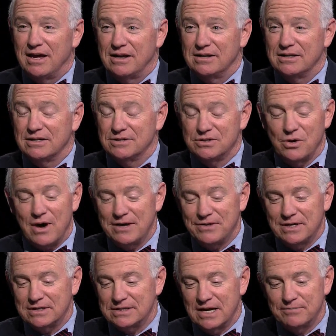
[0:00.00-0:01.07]
And so I
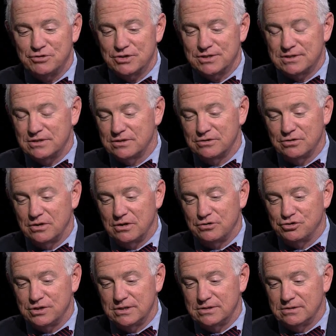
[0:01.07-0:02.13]
think Deb just
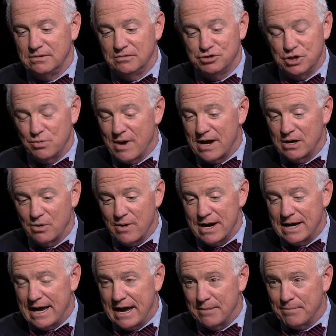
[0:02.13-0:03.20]
she ran a
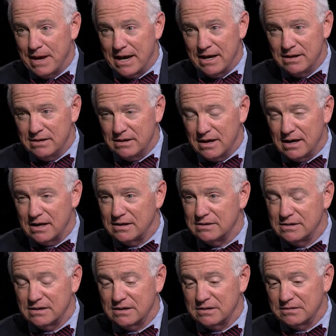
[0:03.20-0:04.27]
great campaign,
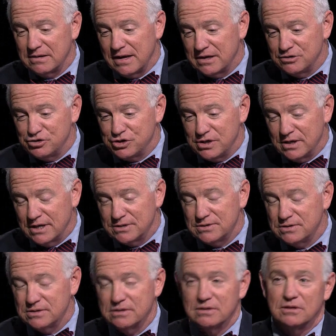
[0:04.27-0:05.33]
and she gets
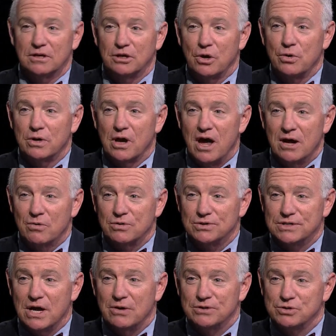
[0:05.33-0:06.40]
to go to
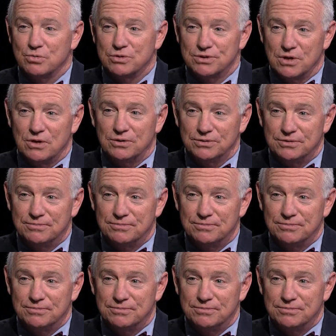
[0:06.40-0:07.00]
Congress now as a result.